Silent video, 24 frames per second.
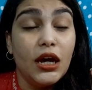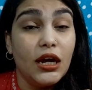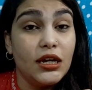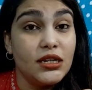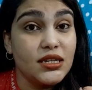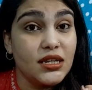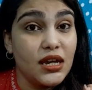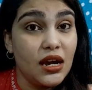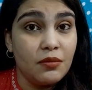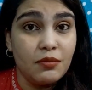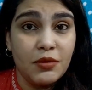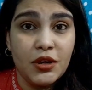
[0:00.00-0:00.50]

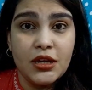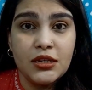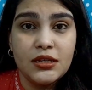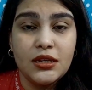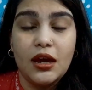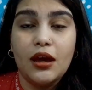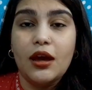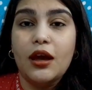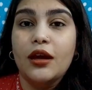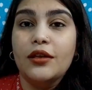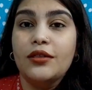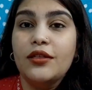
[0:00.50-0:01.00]
it's
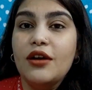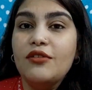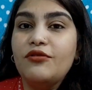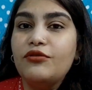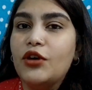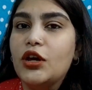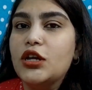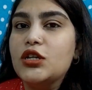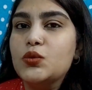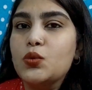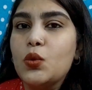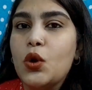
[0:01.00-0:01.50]
amazing their
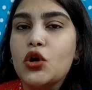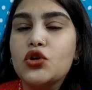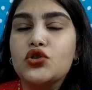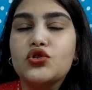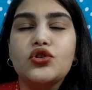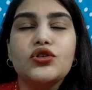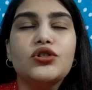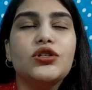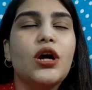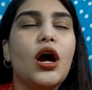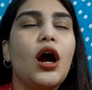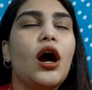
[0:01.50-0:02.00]
face
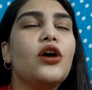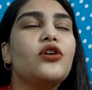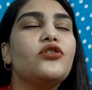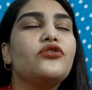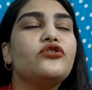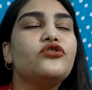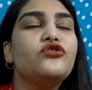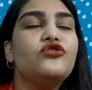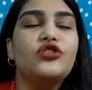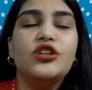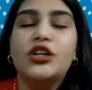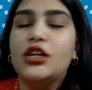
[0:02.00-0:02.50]
washes are
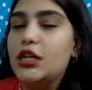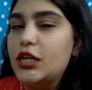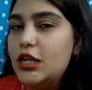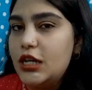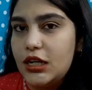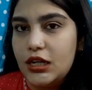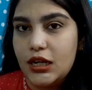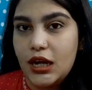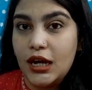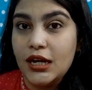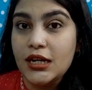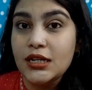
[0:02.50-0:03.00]

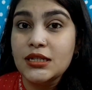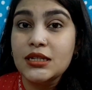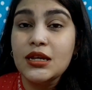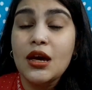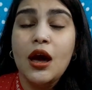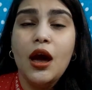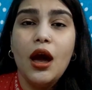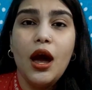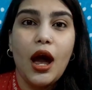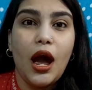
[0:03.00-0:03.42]
really nice